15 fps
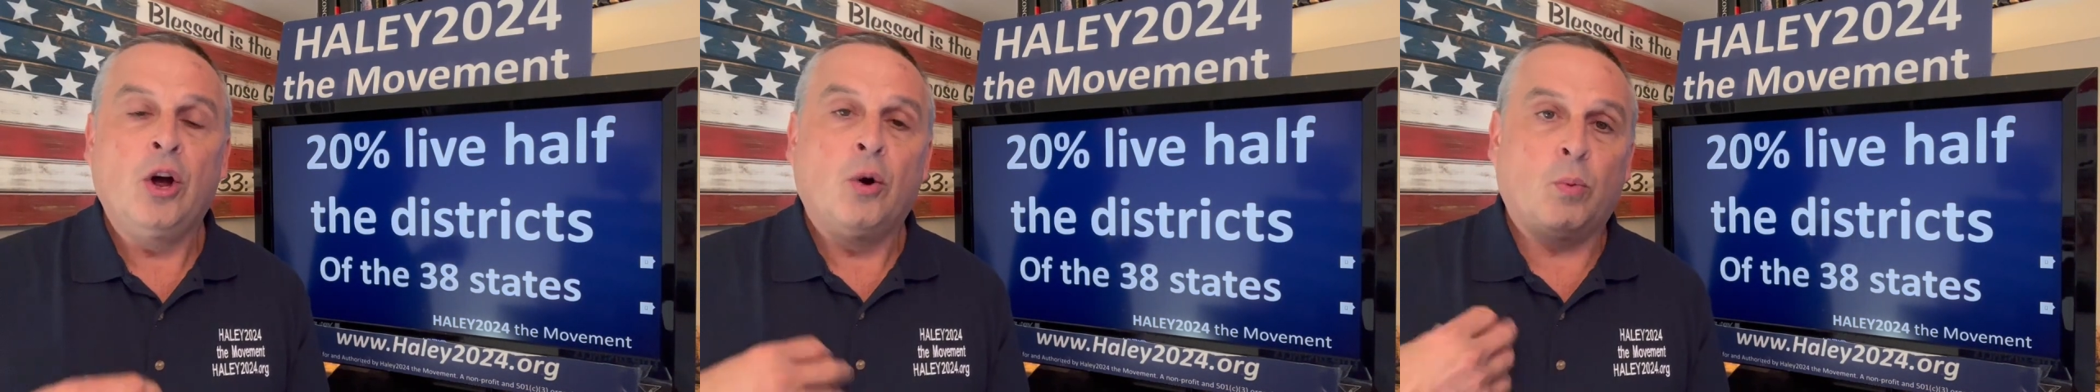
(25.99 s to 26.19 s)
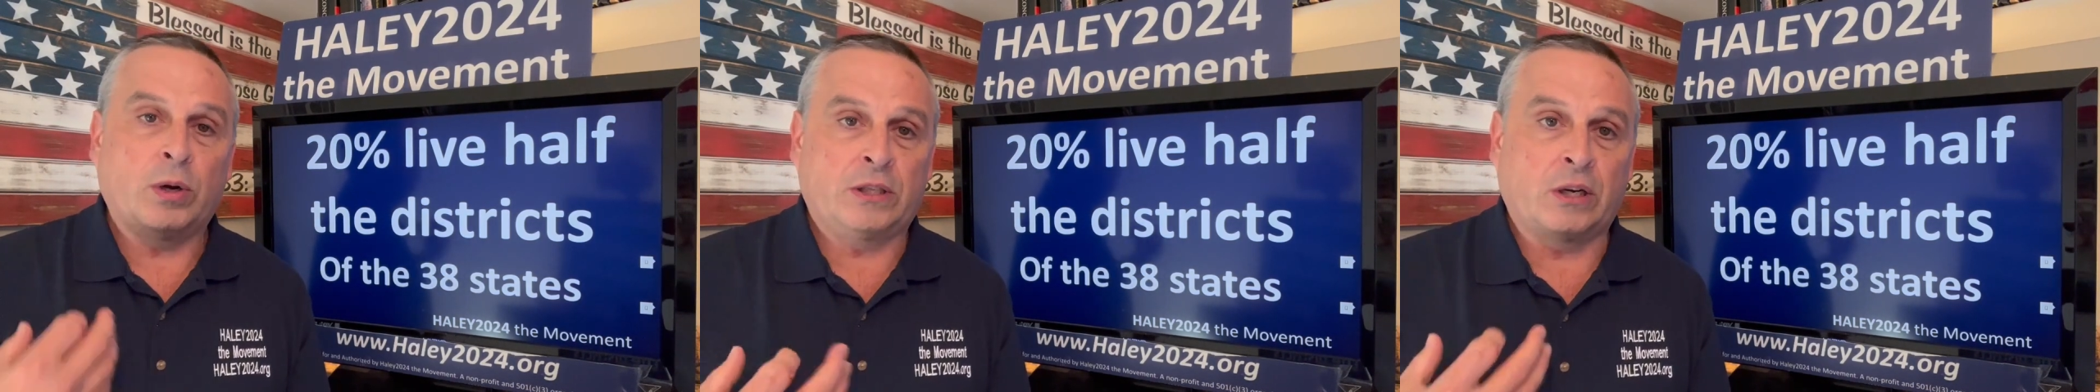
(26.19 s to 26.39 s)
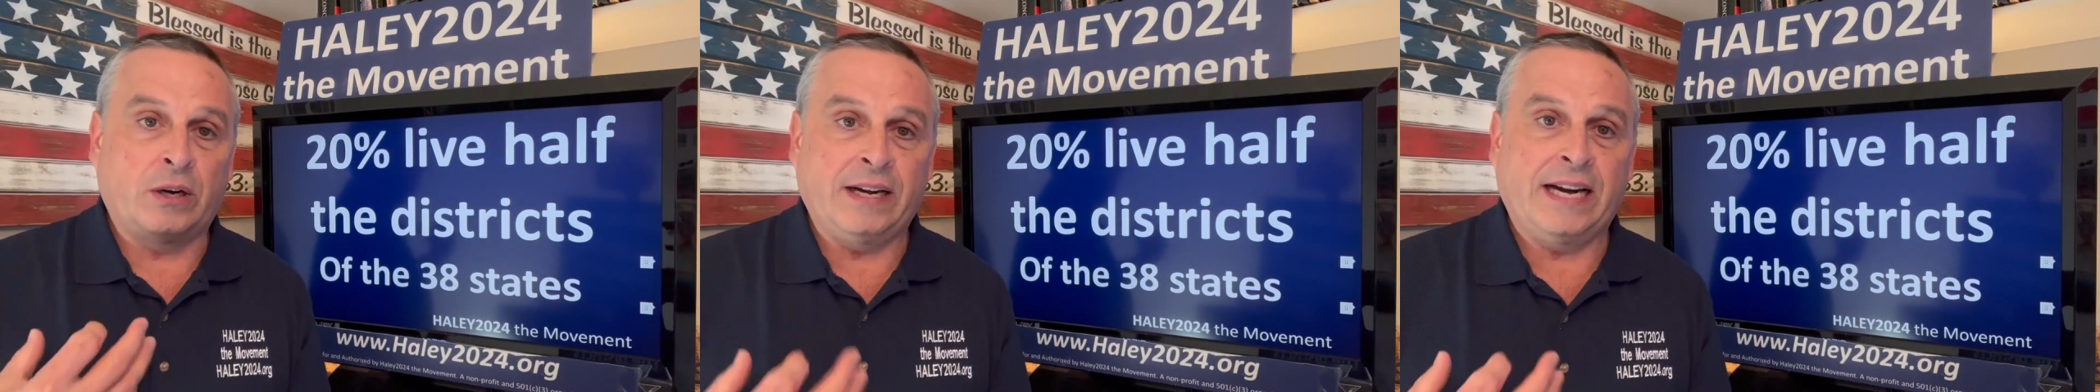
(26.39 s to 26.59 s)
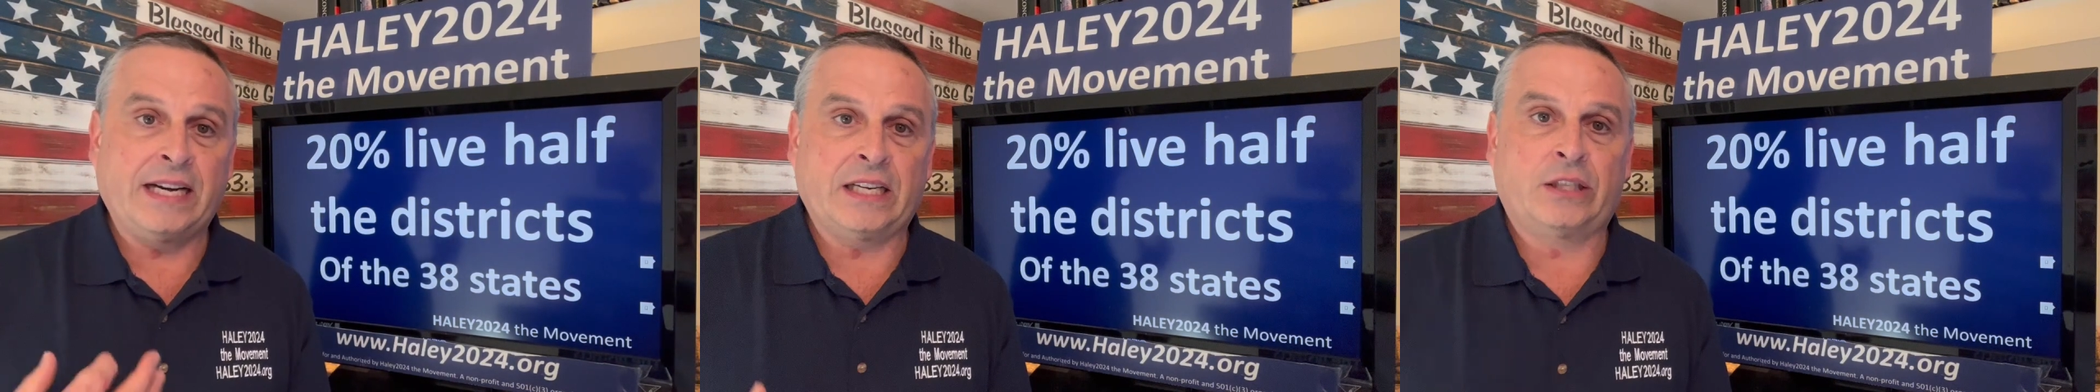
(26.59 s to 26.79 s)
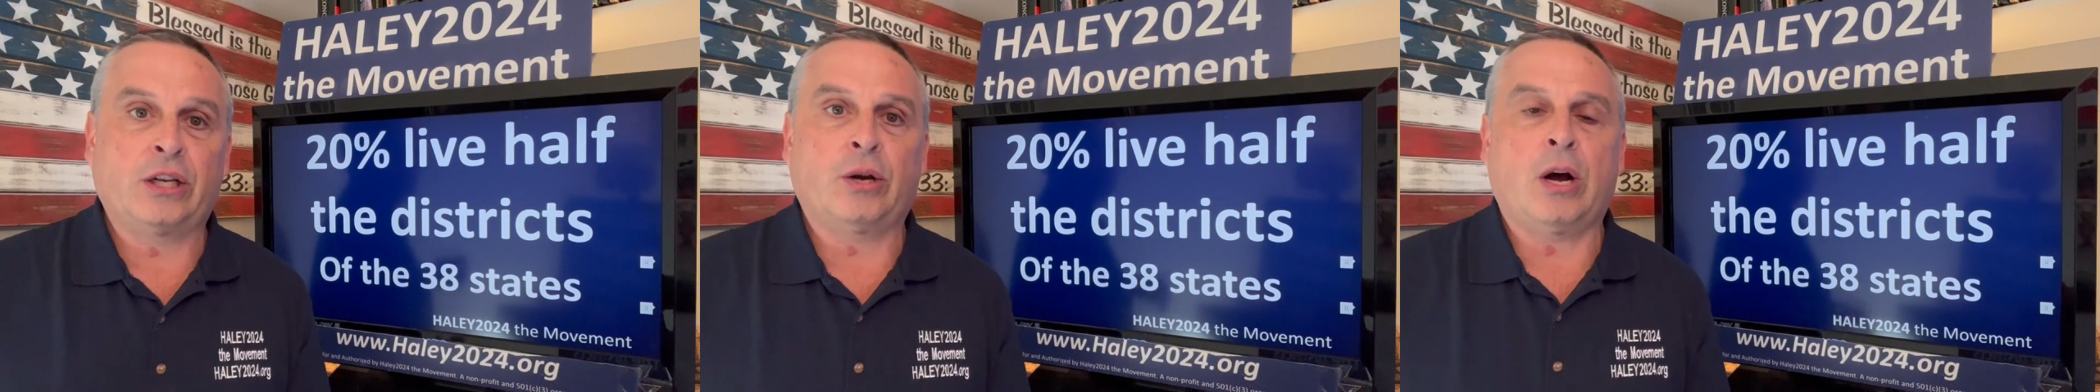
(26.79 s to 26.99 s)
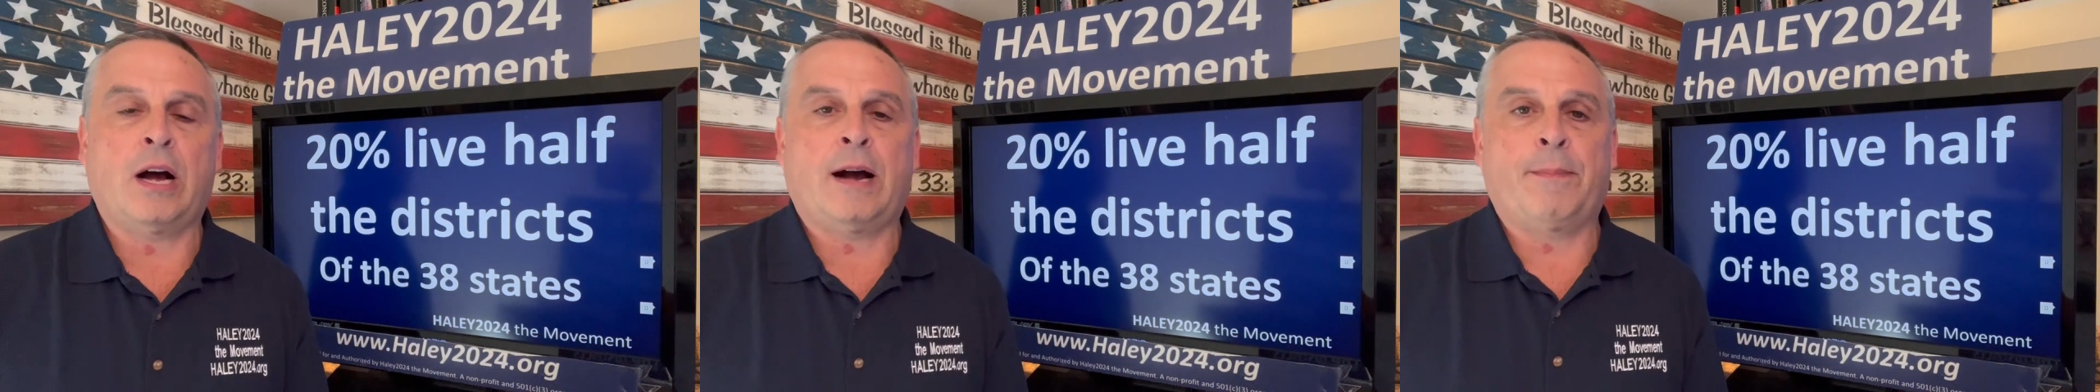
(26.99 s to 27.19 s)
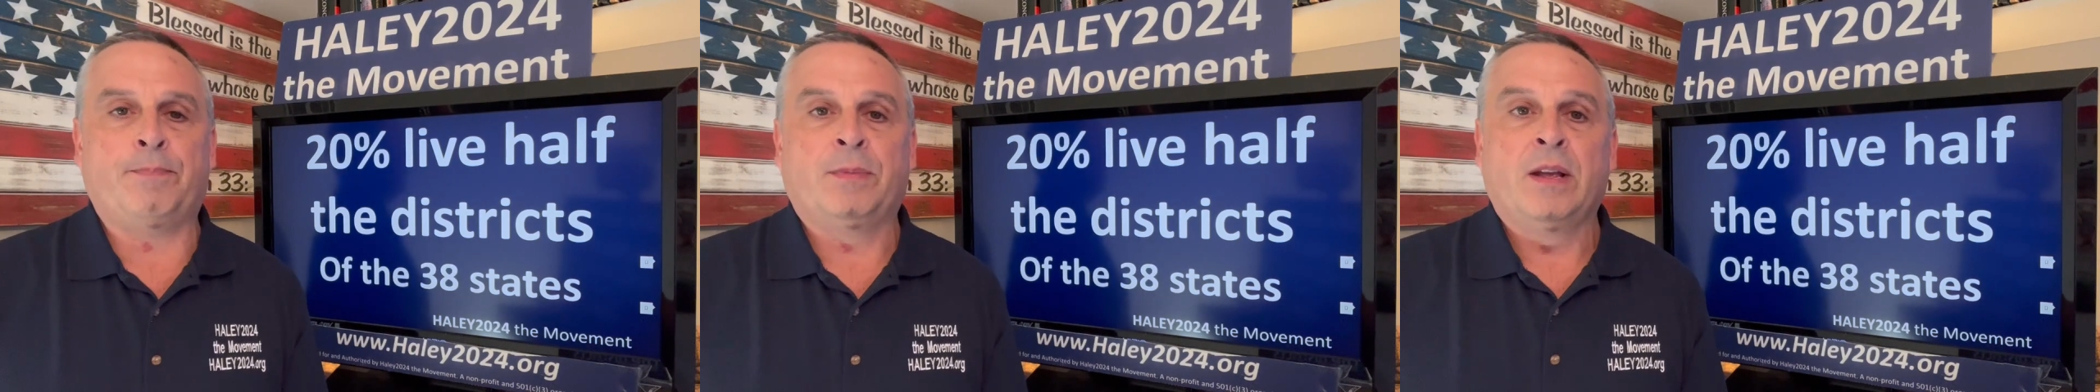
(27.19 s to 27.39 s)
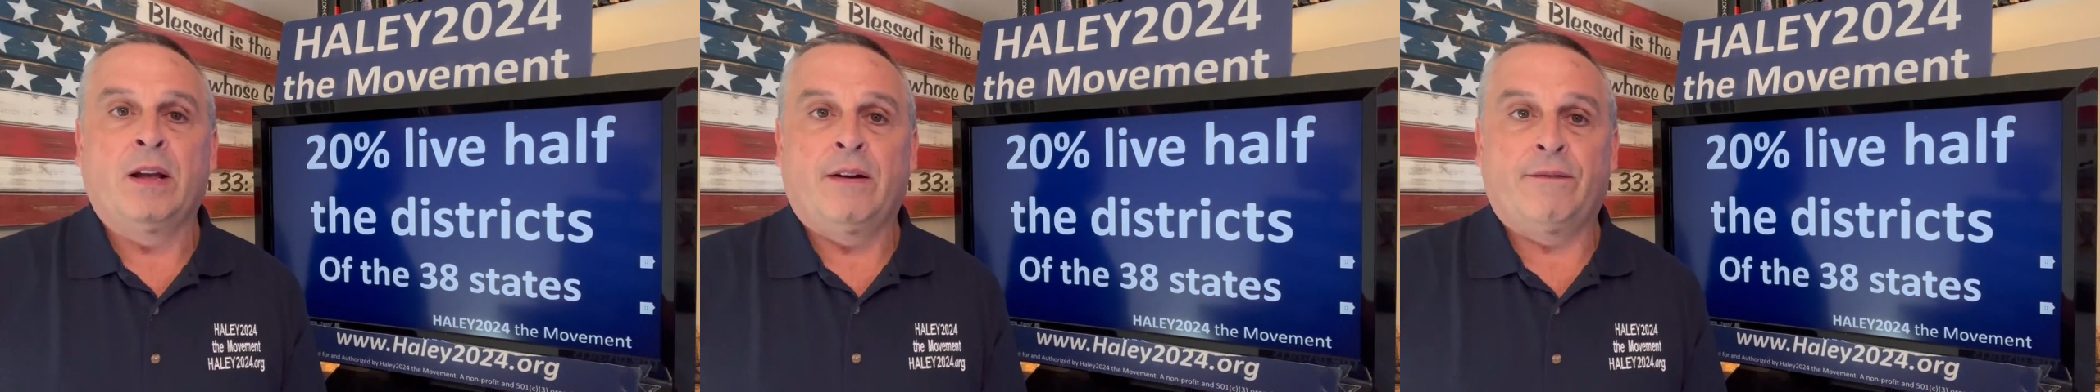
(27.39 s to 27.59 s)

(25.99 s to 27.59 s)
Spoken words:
which are needed to